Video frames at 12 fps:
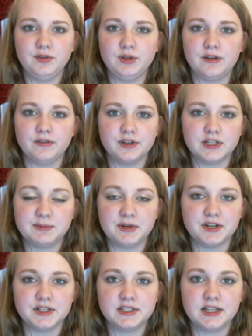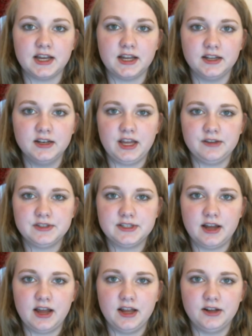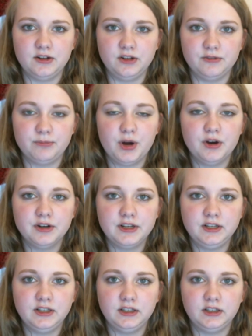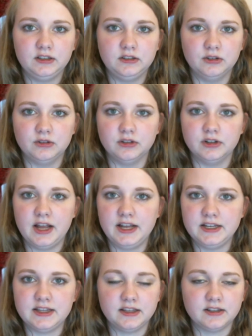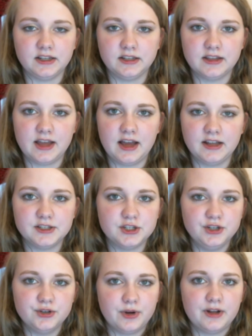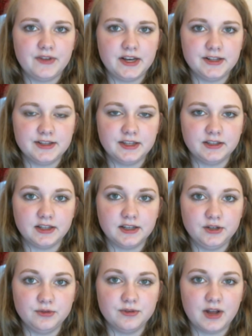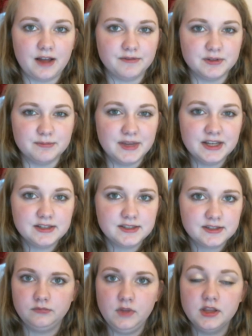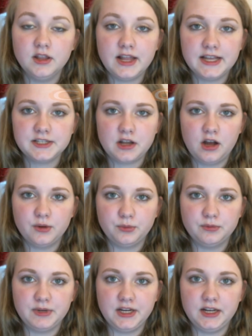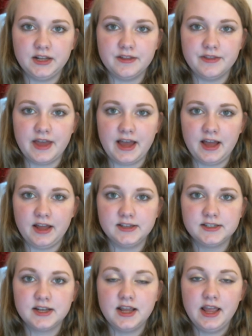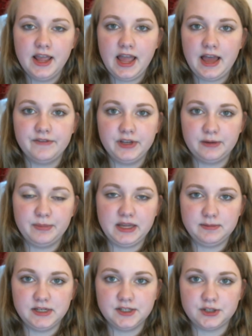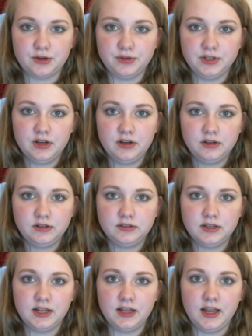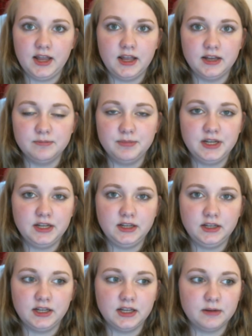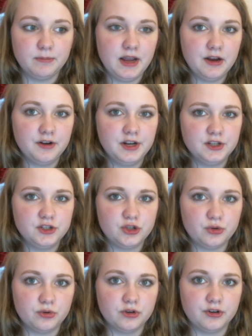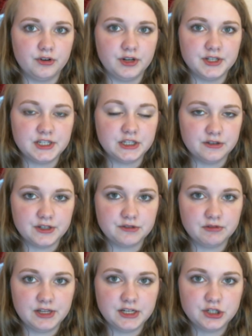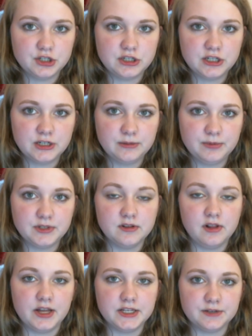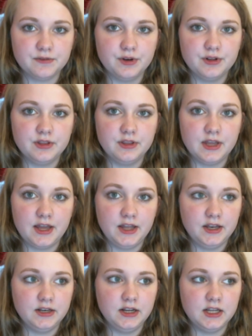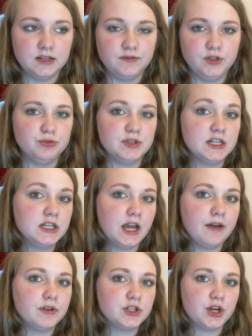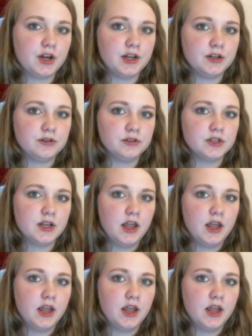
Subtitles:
You never experience that lifestyle of partying or anything like that, so you don't have anything that you have to miss. The last con would be that having a baby so young and being in a marriage or a serious relationship is a lot different than if you didn't have a child.